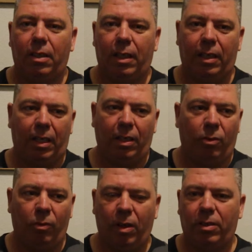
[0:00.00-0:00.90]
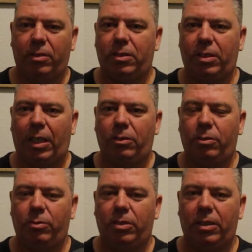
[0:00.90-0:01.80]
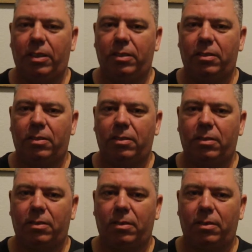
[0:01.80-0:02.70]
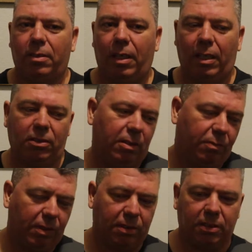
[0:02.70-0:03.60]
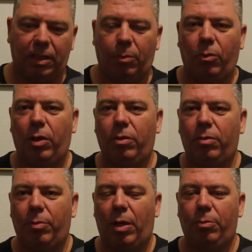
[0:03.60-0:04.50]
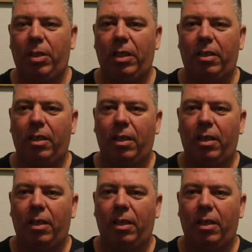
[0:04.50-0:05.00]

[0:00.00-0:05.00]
And I don't want her to change who she is. And she feels the same way about me.